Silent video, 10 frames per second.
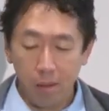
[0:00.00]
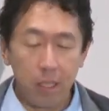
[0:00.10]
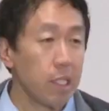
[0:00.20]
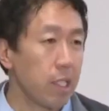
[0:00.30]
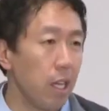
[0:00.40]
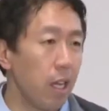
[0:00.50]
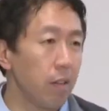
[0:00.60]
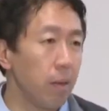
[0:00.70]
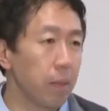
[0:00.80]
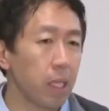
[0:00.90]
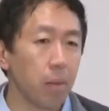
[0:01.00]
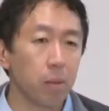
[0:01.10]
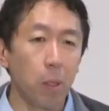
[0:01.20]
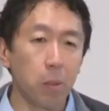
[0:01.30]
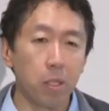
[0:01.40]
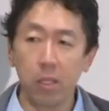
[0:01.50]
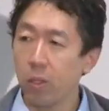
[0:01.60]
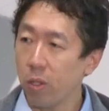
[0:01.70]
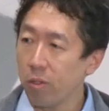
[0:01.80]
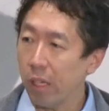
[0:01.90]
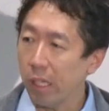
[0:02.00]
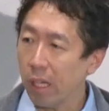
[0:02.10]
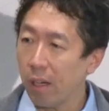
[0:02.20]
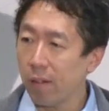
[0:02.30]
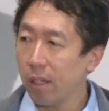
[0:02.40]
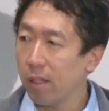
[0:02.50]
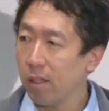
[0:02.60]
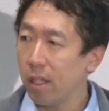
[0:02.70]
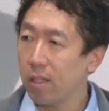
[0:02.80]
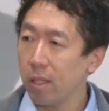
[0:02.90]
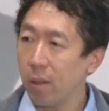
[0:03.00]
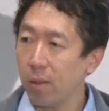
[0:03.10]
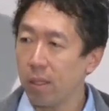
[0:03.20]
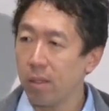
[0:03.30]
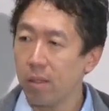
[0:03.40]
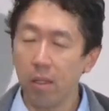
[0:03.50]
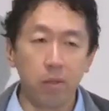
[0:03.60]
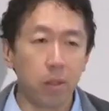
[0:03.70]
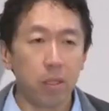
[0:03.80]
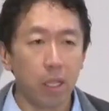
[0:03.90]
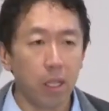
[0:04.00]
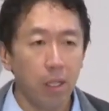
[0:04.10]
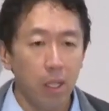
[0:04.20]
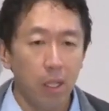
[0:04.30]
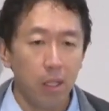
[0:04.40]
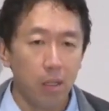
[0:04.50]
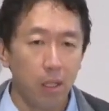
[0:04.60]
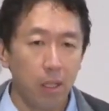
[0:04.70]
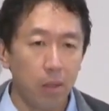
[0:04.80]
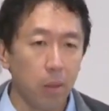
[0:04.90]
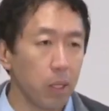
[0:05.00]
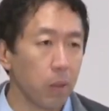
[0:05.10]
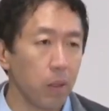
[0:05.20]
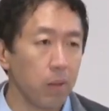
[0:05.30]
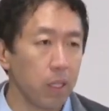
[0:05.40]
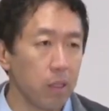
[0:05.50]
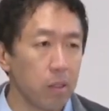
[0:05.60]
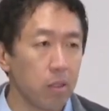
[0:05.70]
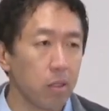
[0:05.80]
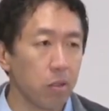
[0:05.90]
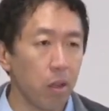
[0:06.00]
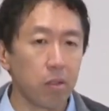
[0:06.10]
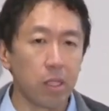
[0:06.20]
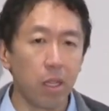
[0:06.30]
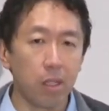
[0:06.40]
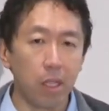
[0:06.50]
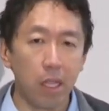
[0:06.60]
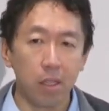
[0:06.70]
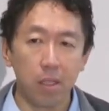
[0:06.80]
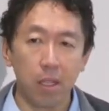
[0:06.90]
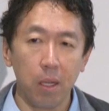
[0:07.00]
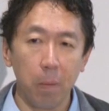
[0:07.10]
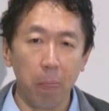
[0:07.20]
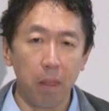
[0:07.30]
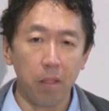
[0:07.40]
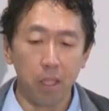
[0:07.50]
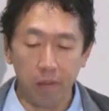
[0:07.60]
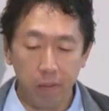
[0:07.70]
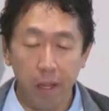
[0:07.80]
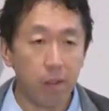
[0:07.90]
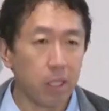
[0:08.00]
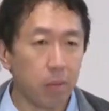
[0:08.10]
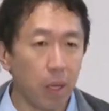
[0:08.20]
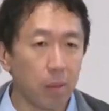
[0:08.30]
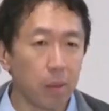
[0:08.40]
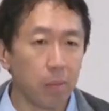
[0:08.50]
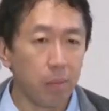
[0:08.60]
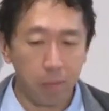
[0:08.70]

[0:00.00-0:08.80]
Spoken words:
test set error become closer to your training error. And so if you see a learning curve like this, is a strong sign that you have a variance problem.